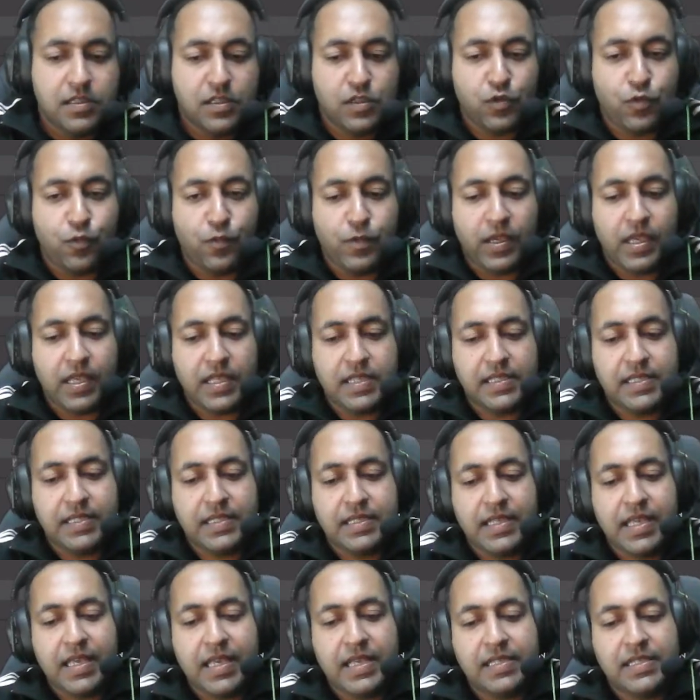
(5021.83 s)
So we can
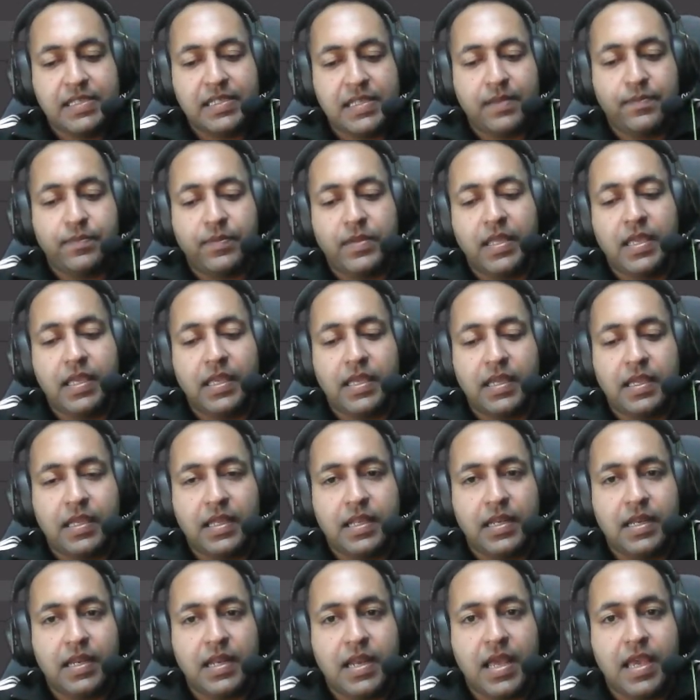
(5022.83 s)
say something
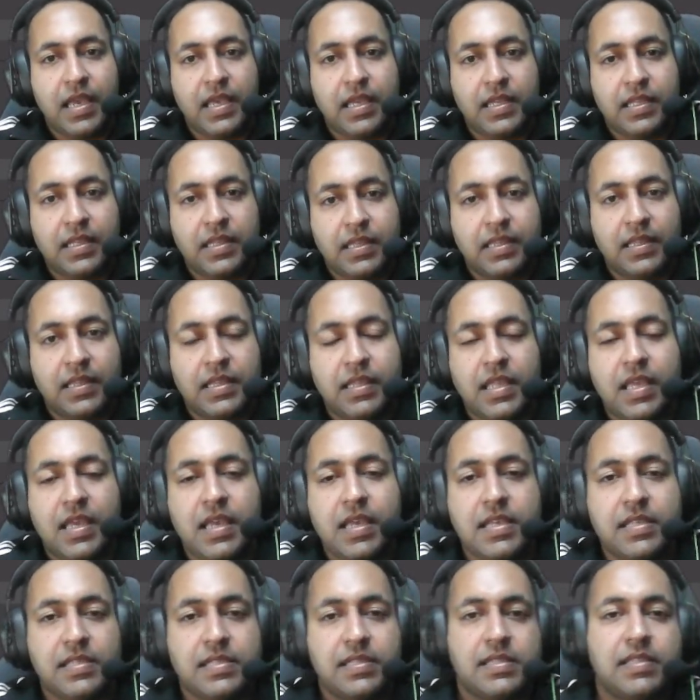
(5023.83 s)
like
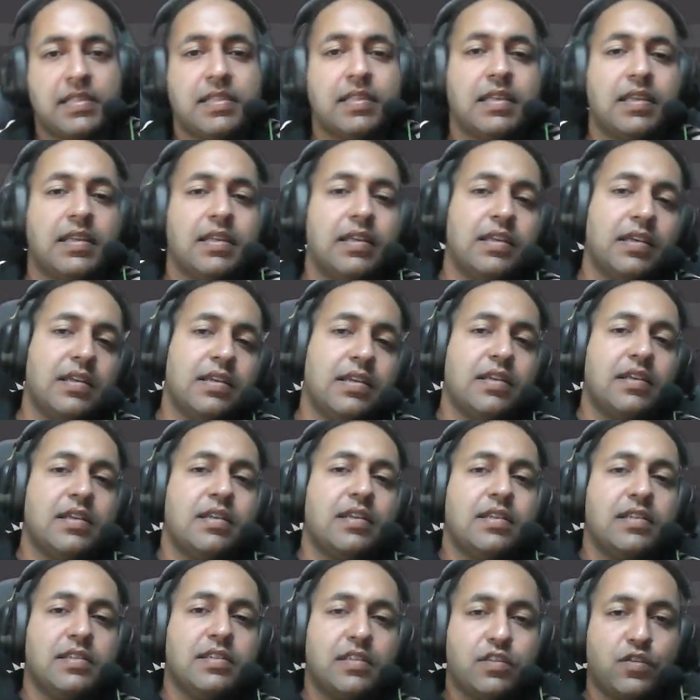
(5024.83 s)
this.
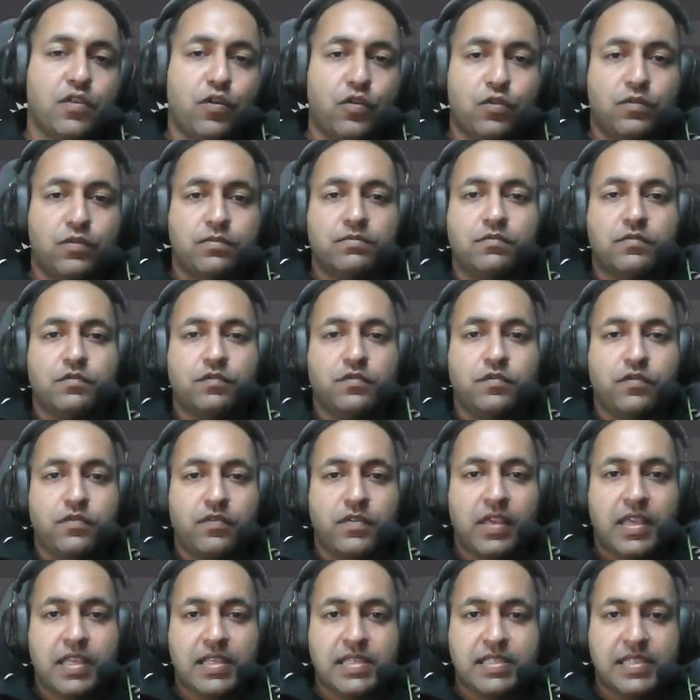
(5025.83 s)
So
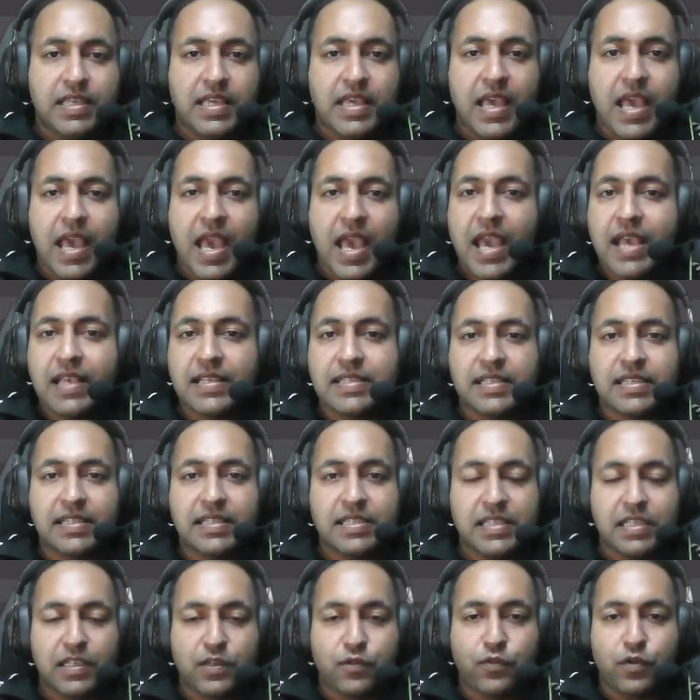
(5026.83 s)
we can say x
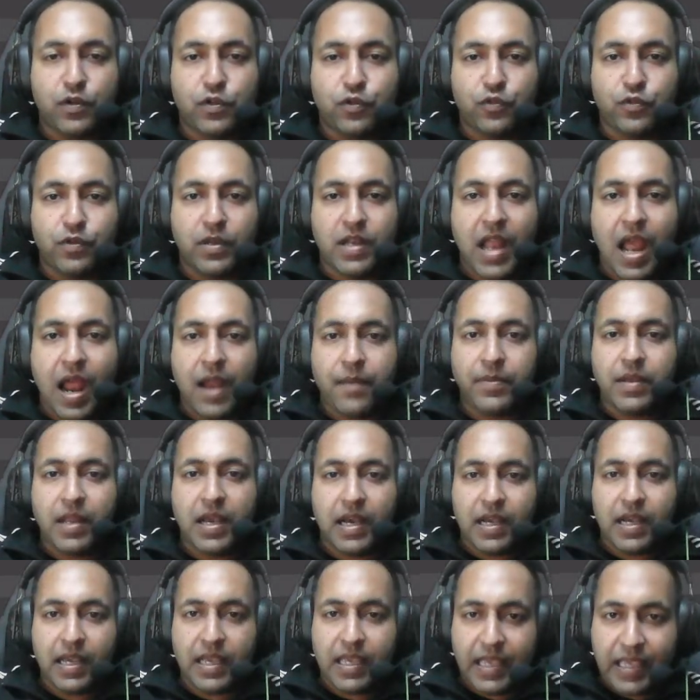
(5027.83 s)
is equal to
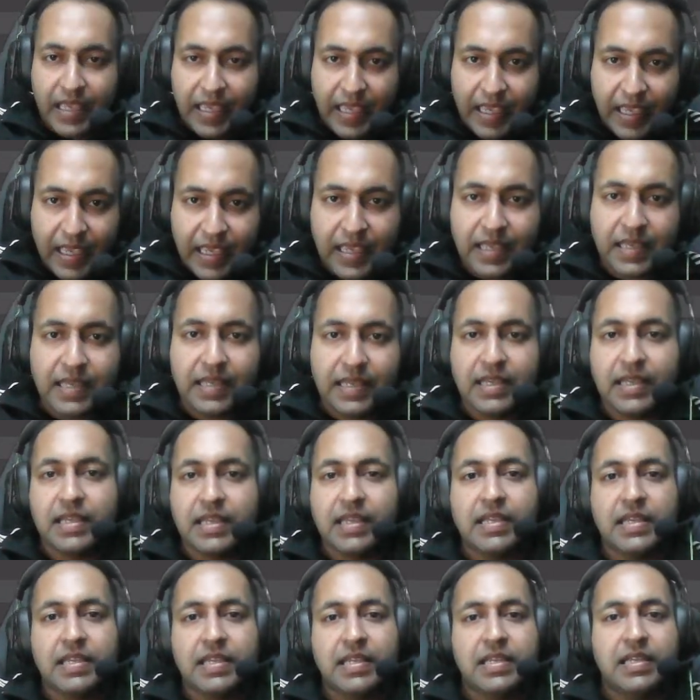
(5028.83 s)
lambda a.
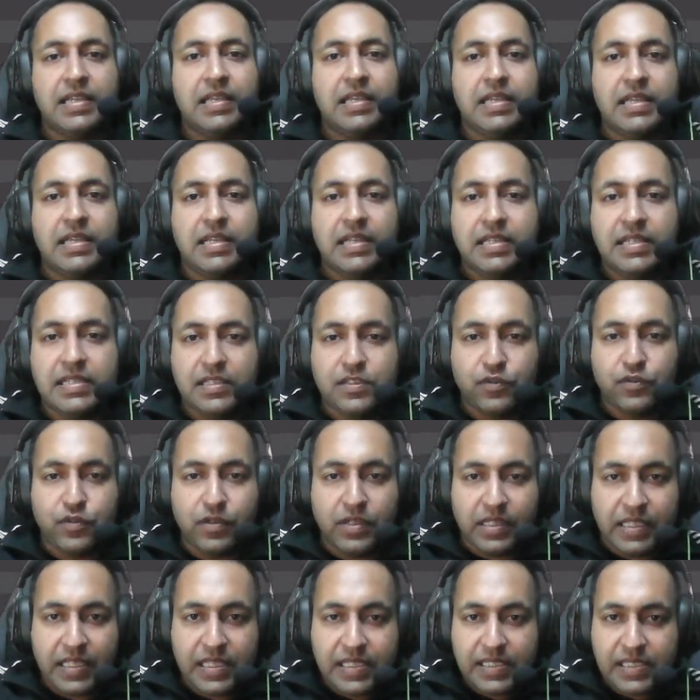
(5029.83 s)

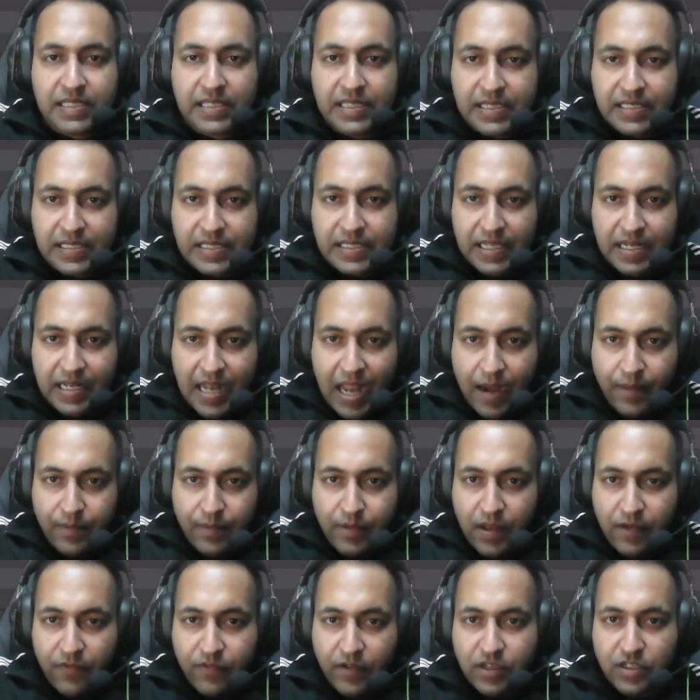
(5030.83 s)
So this is a
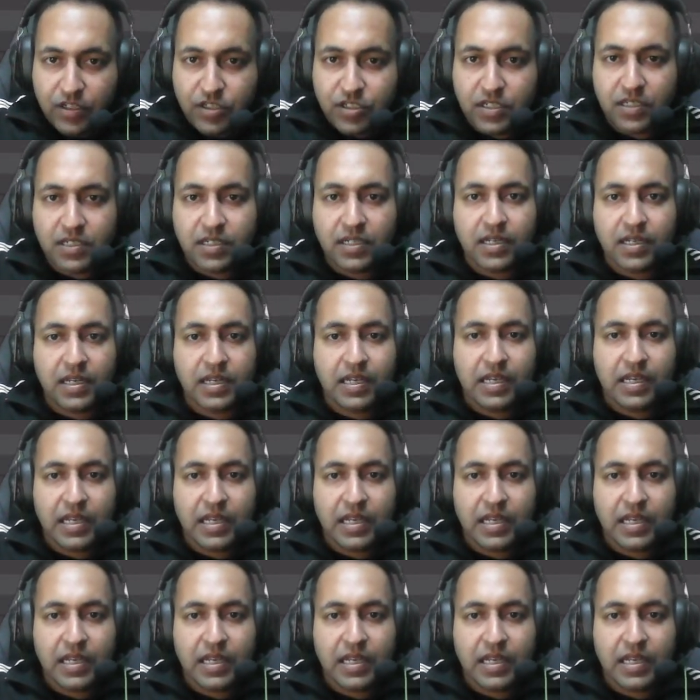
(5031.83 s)
lambda function,